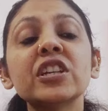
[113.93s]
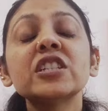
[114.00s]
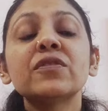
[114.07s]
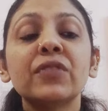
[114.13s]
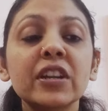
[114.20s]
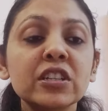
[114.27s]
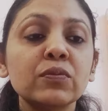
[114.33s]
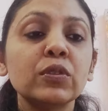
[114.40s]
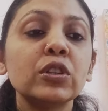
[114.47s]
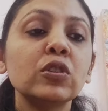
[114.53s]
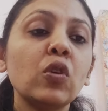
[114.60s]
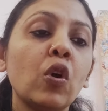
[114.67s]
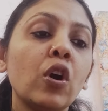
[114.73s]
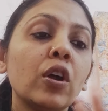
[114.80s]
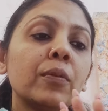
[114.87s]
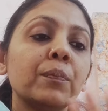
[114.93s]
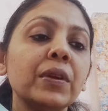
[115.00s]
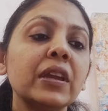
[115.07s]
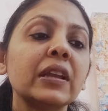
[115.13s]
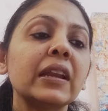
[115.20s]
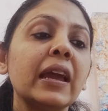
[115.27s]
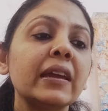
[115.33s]
just friends with you or
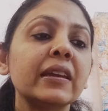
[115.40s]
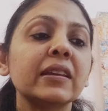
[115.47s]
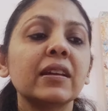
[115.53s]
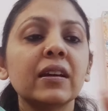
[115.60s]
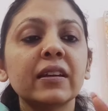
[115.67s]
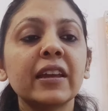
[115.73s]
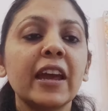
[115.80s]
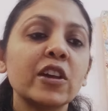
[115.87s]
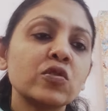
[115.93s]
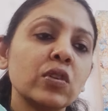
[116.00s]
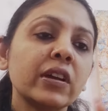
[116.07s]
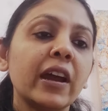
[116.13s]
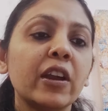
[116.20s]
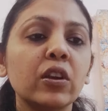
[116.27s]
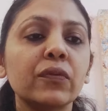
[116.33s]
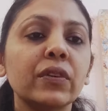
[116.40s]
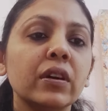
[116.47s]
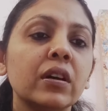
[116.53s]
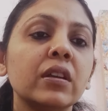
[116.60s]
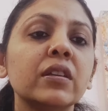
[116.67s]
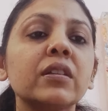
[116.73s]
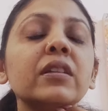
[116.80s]
being like in a casual kind of
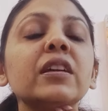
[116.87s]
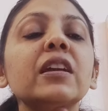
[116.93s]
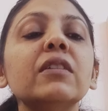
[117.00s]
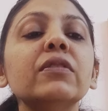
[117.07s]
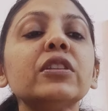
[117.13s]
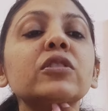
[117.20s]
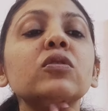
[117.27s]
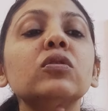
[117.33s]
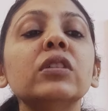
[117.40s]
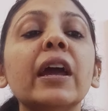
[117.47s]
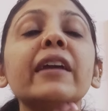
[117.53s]
a deal with you,